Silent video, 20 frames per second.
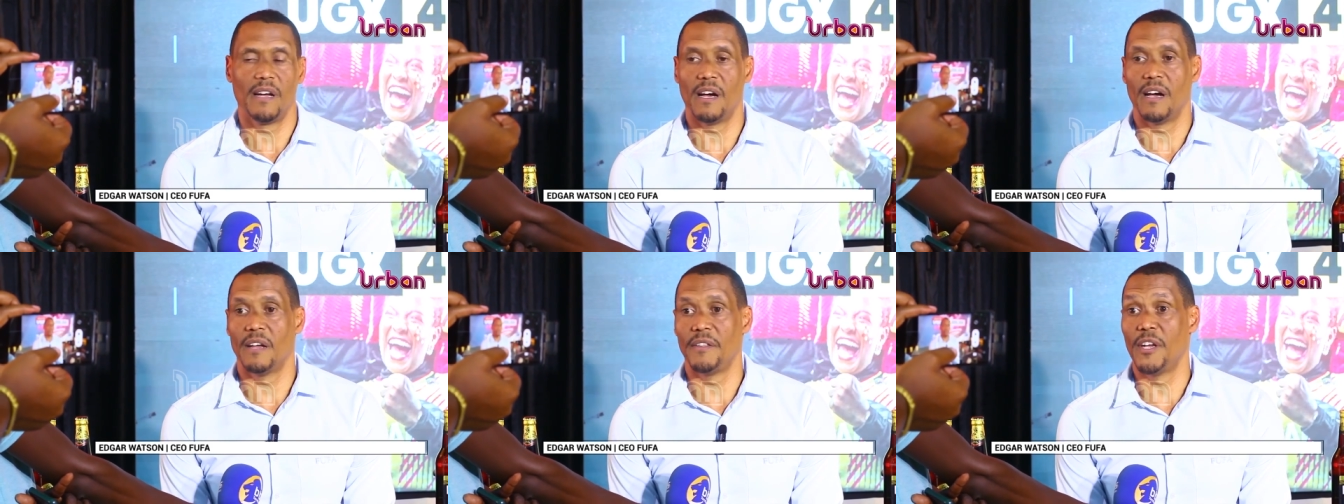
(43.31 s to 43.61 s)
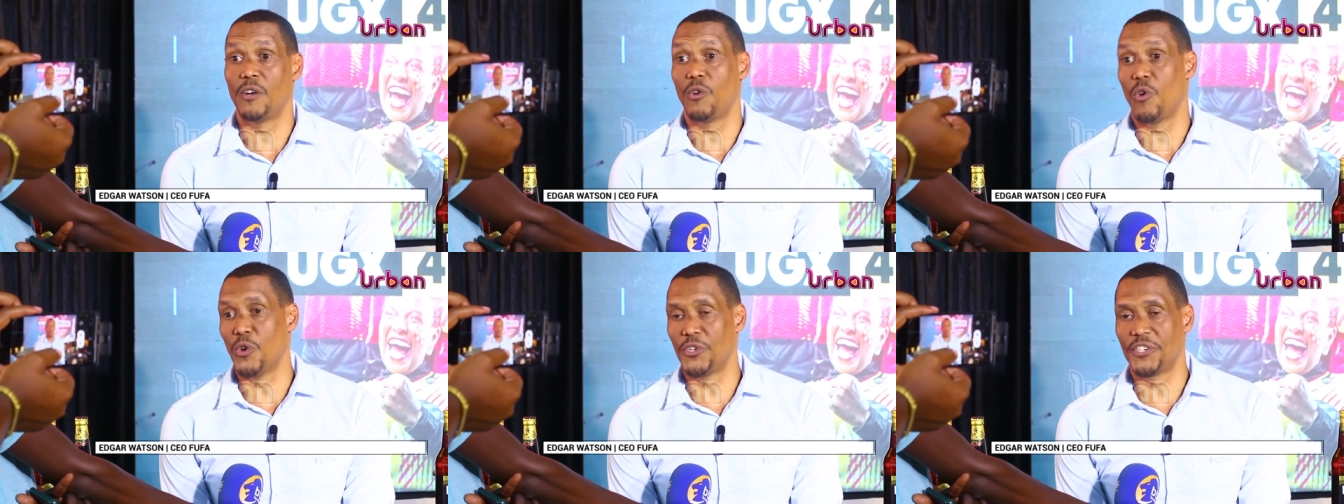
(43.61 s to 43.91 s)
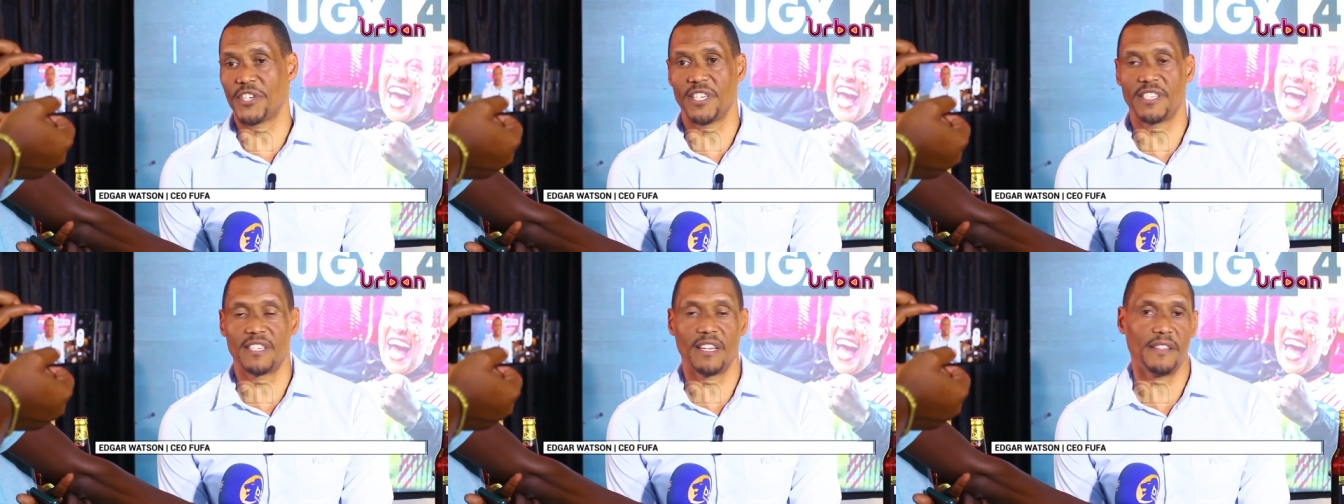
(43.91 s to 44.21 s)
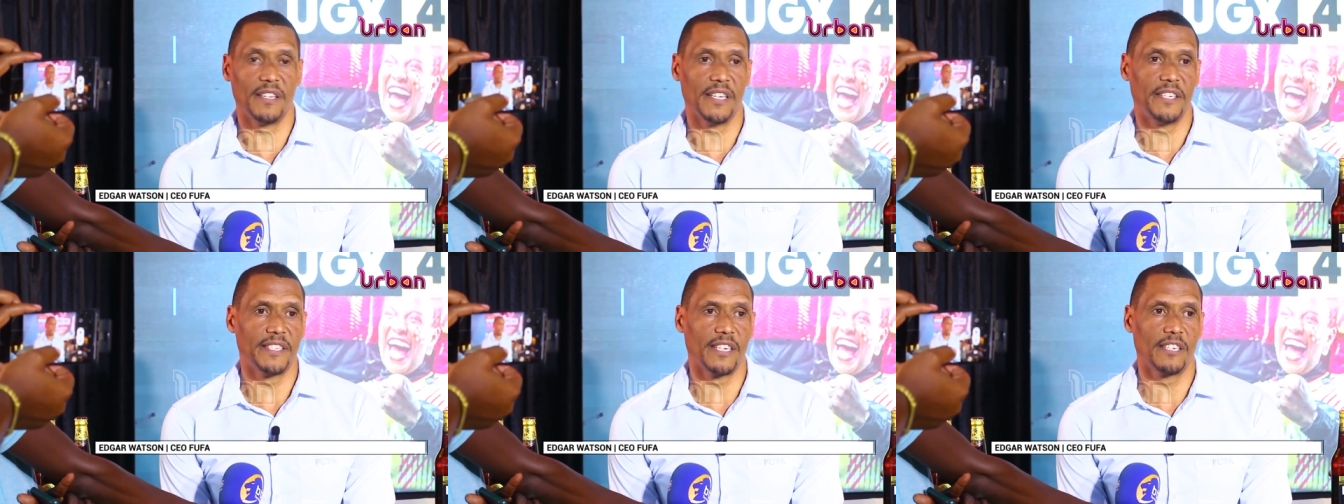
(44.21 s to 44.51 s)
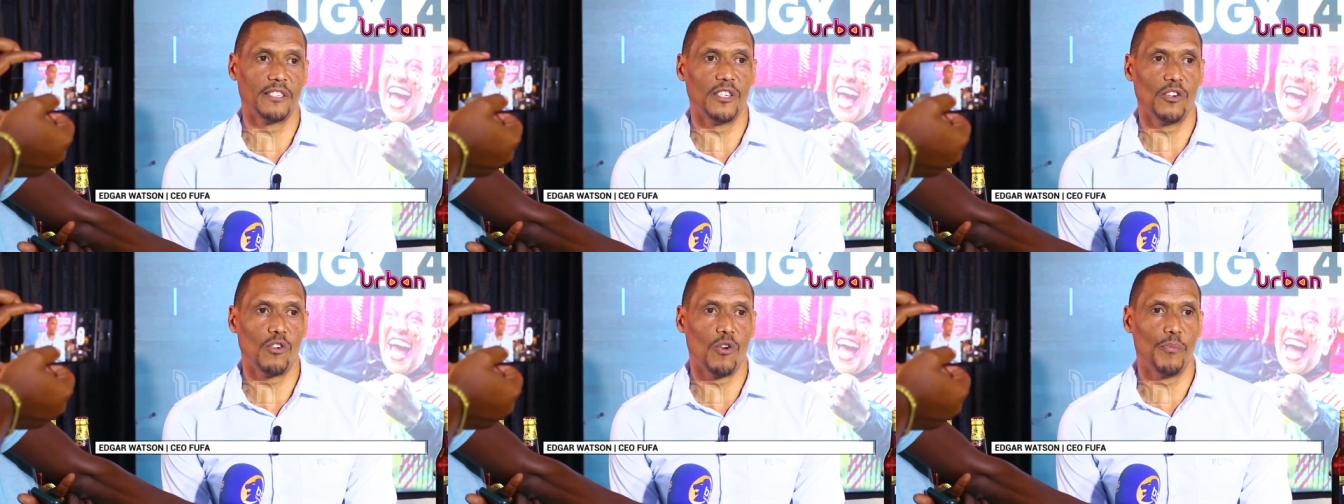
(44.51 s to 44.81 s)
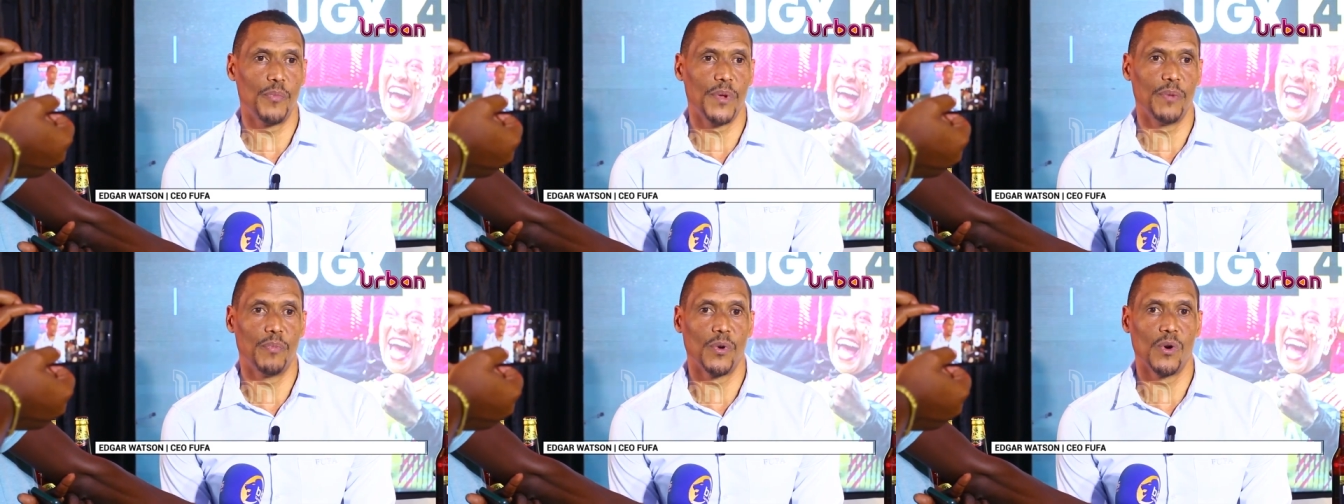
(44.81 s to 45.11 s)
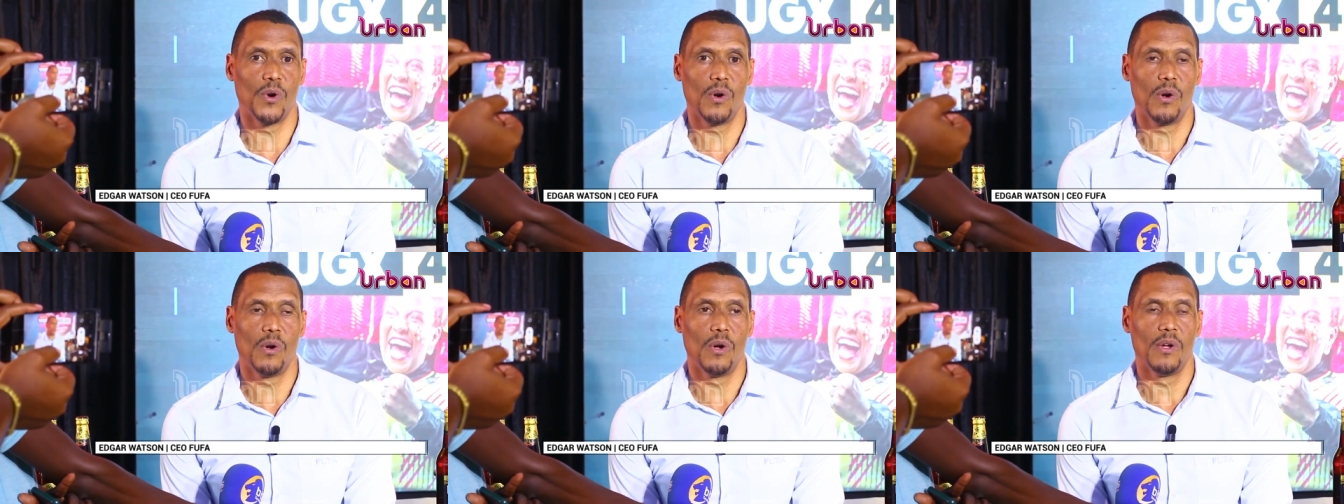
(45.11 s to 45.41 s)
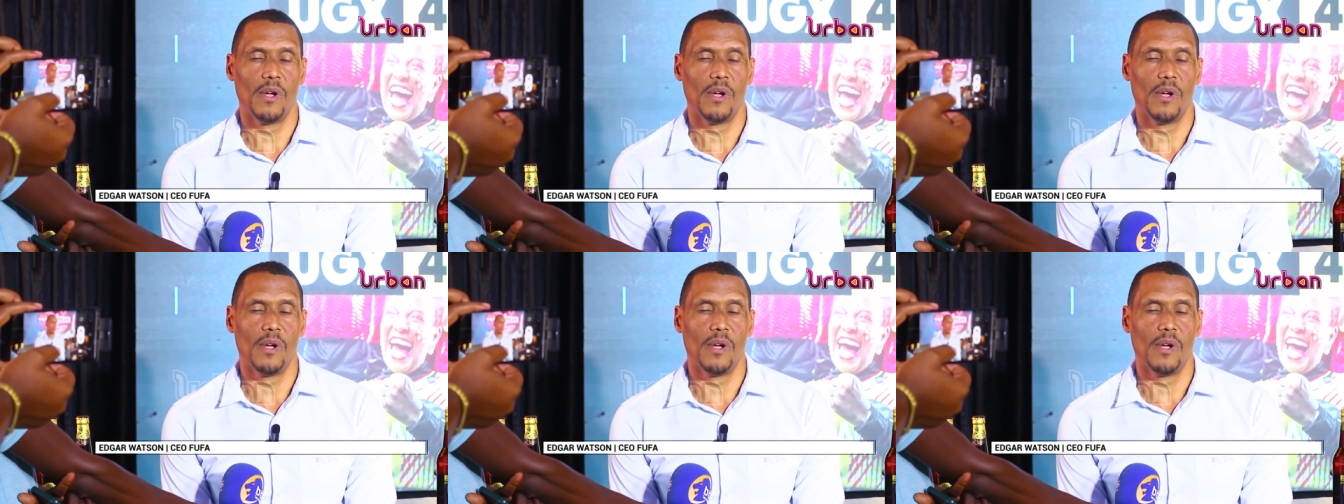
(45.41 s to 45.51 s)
uh, the coaches and the technical people